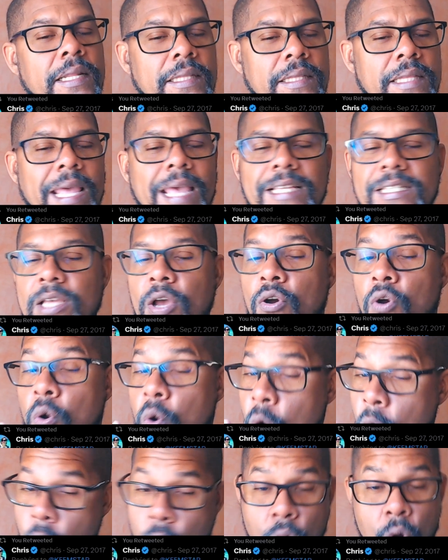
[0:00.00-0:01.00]
this
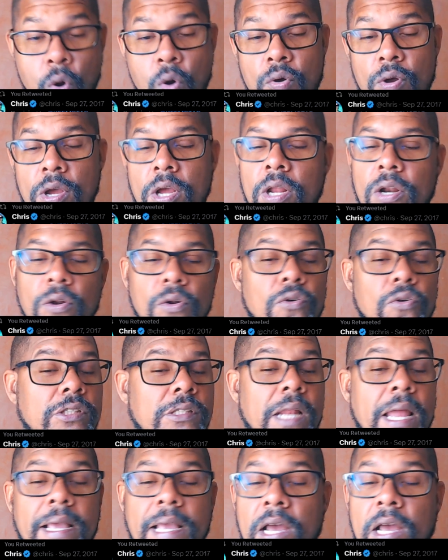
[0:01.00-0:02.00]
woohoo looks
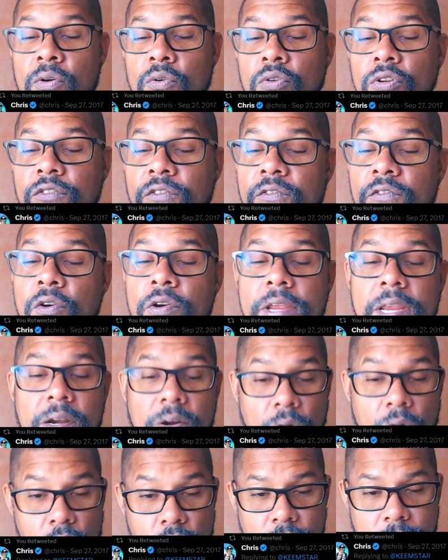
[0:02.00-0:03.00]
like a good
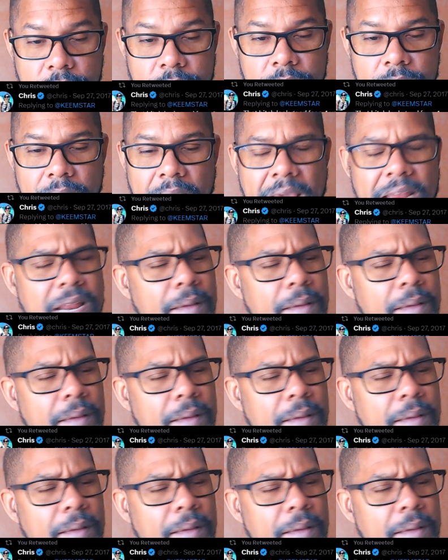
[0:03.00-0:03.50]
4-year-old. And I'm